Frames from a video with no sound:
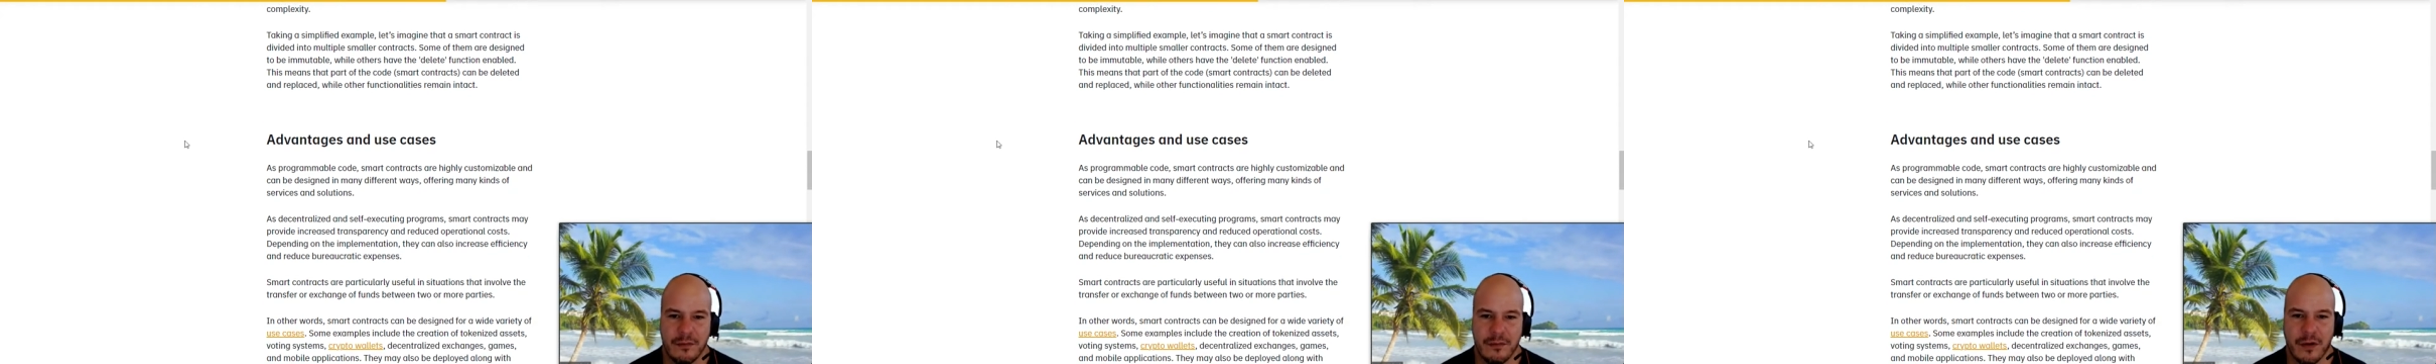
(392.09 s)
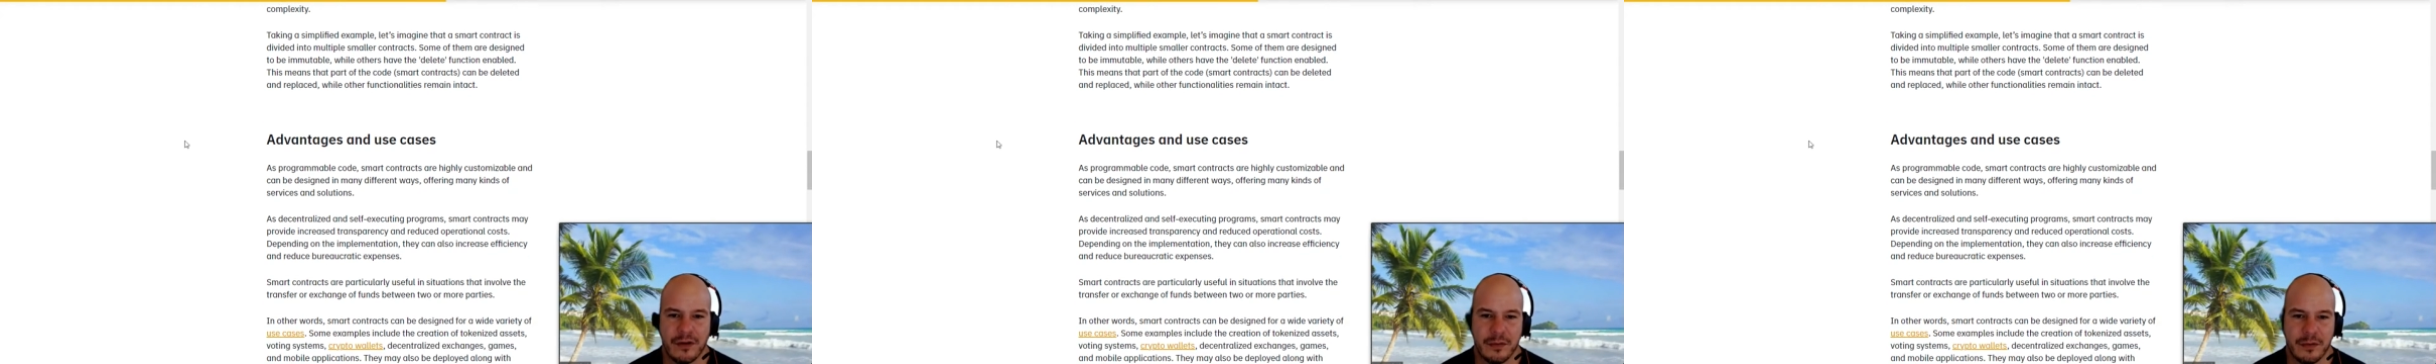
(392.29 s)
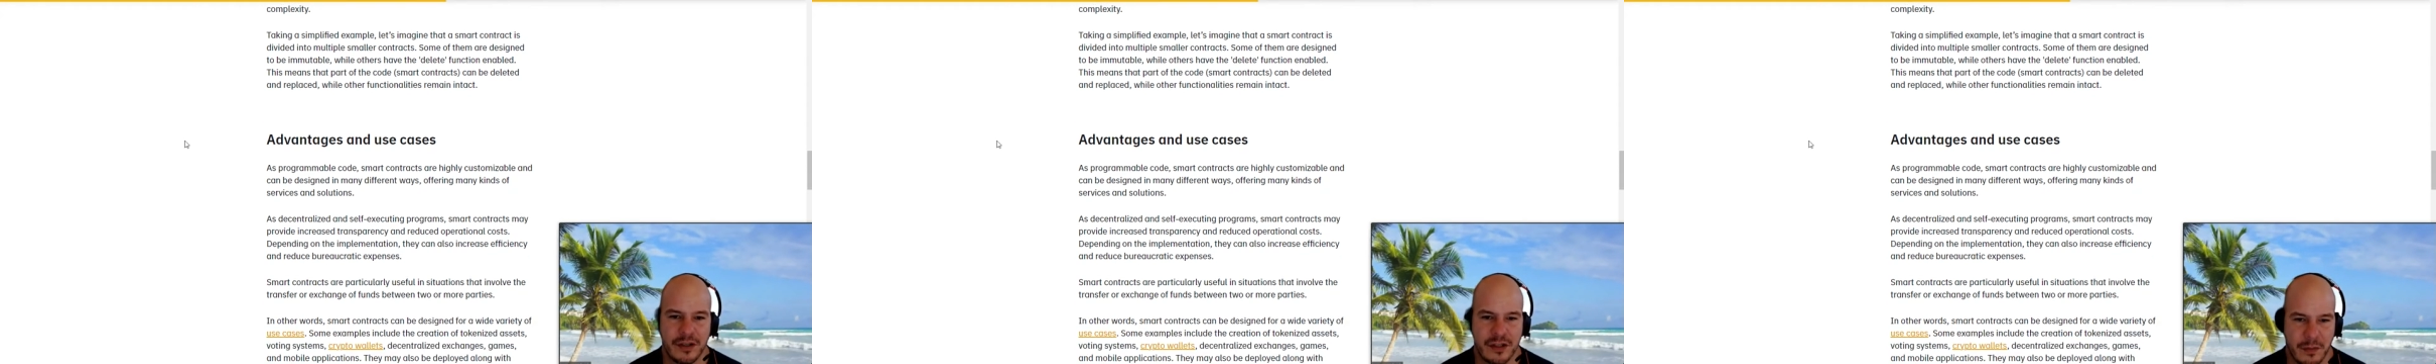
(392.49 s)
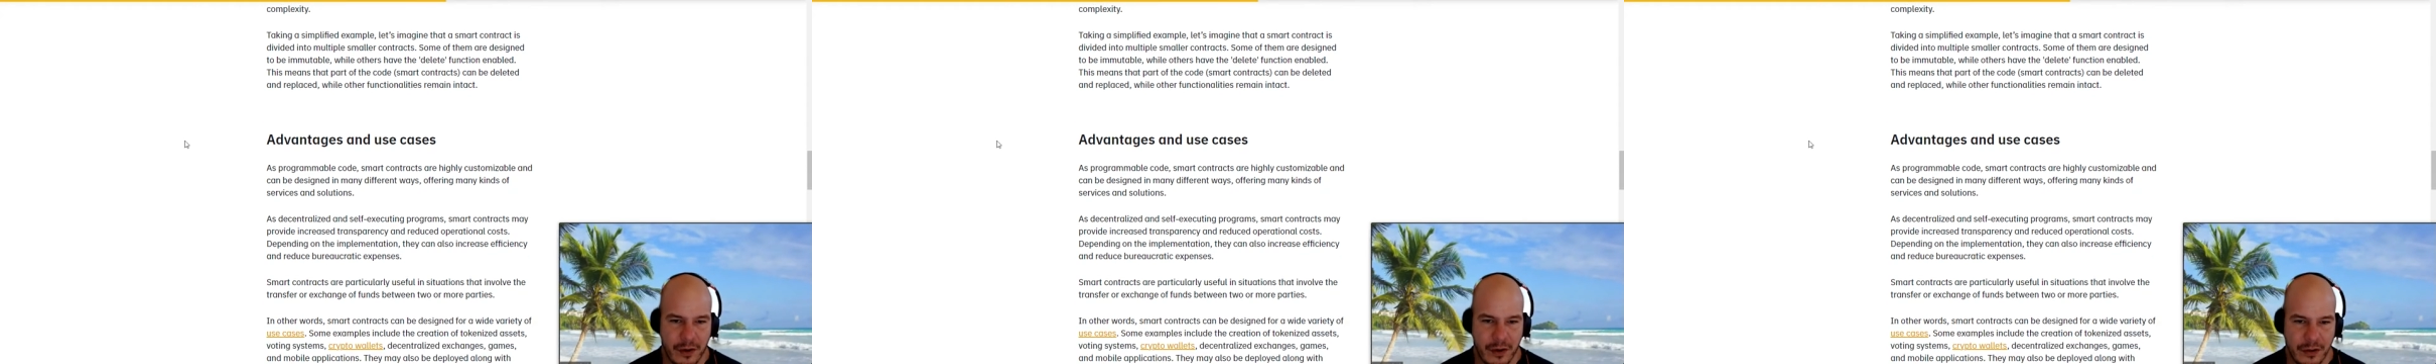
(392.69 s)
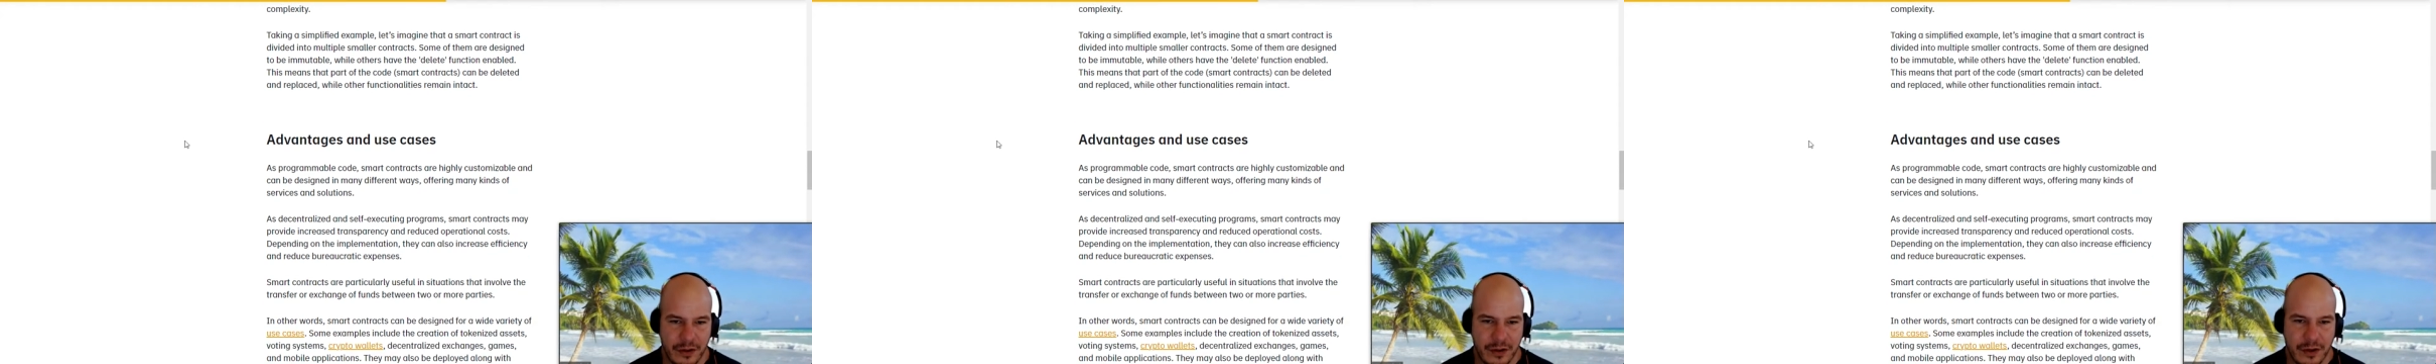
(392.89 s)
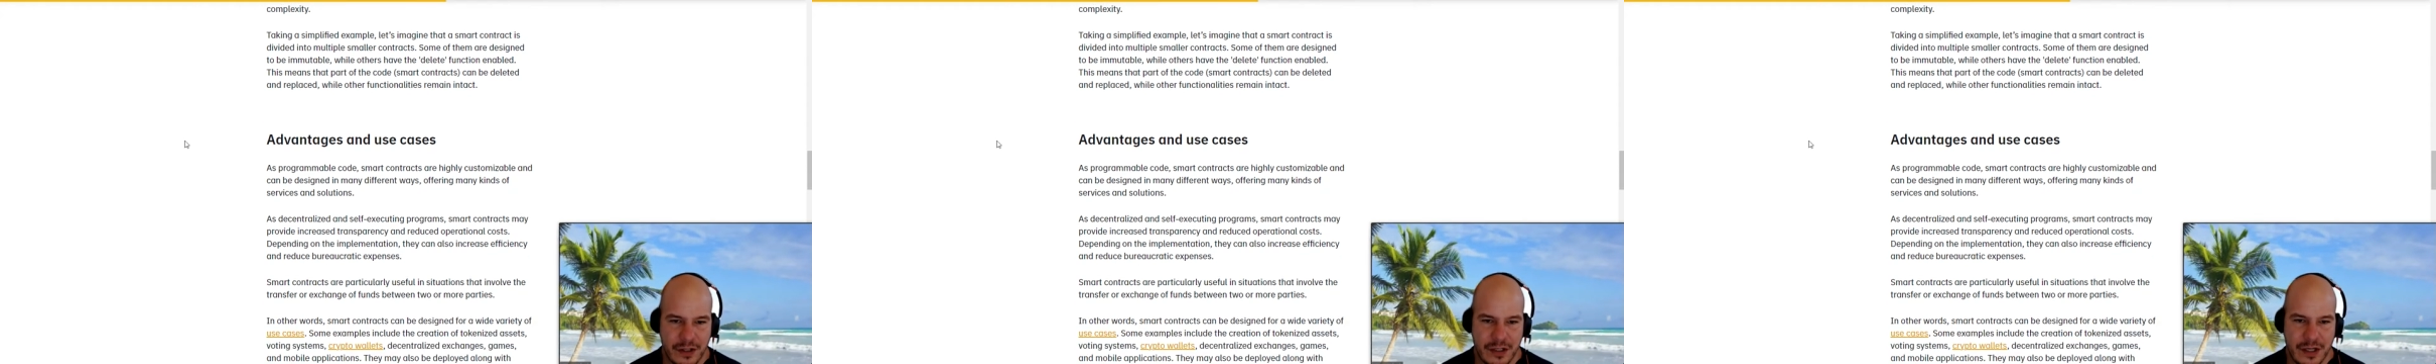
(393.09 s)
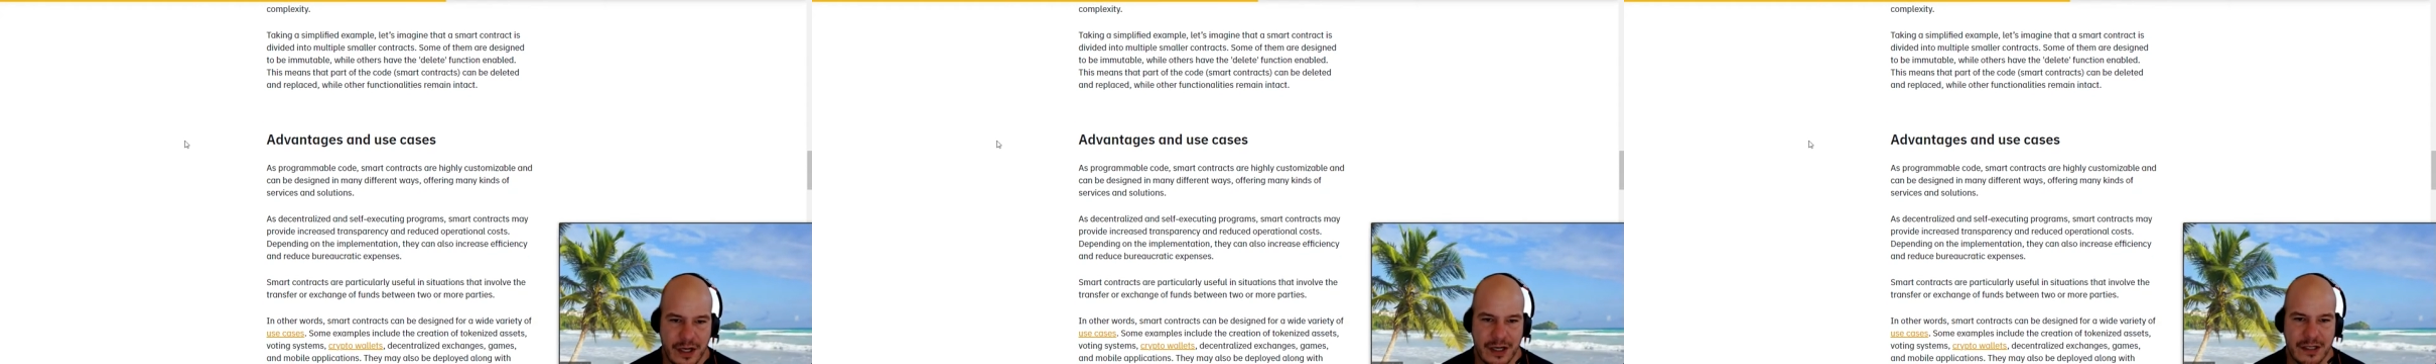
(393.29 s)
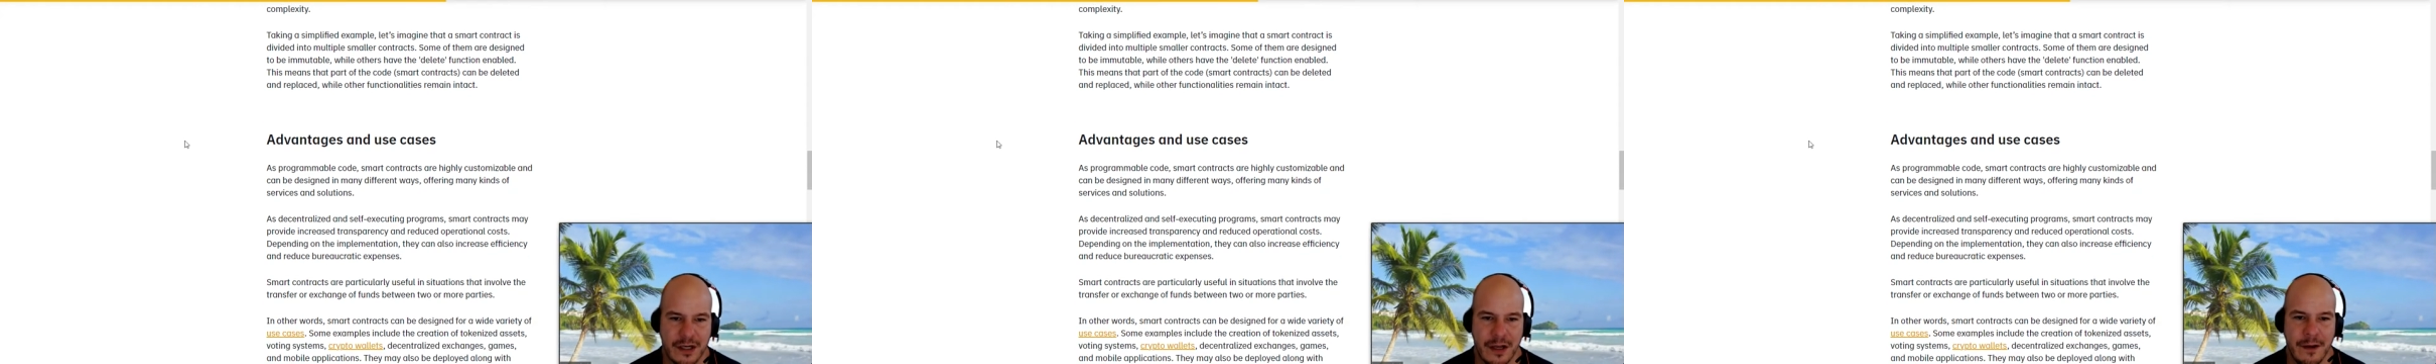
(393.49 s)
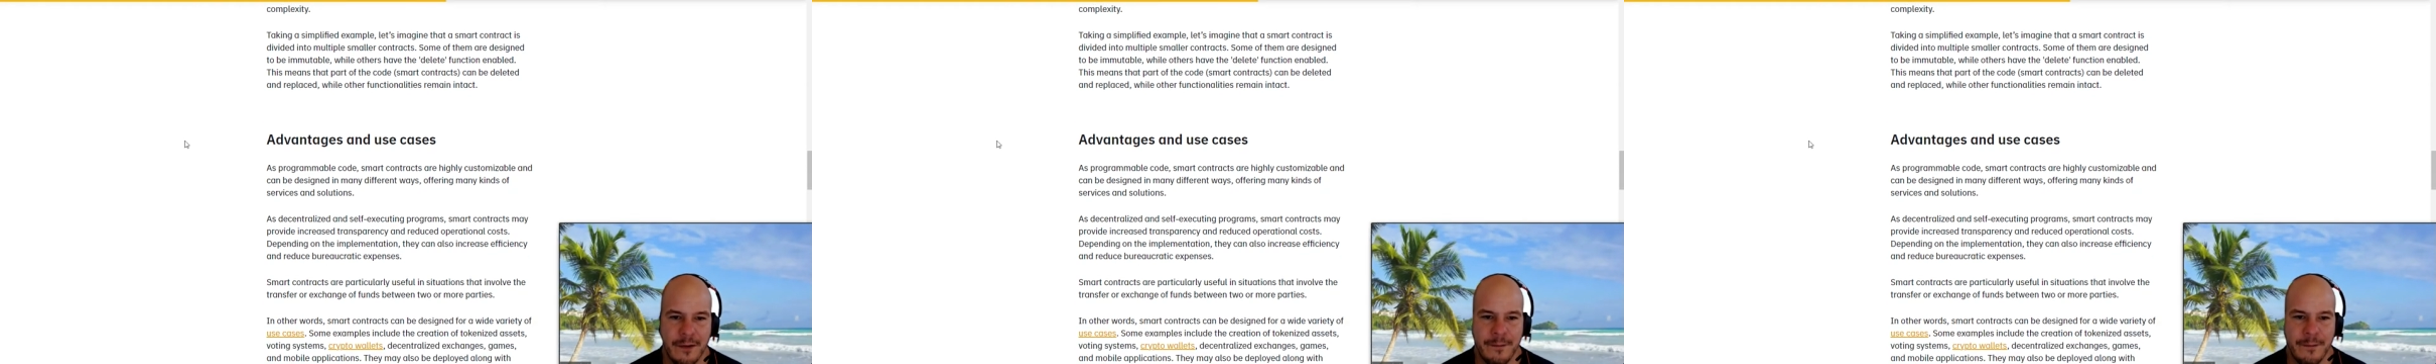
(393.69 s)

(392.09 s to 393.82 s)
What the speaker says: multiple smaller contracts.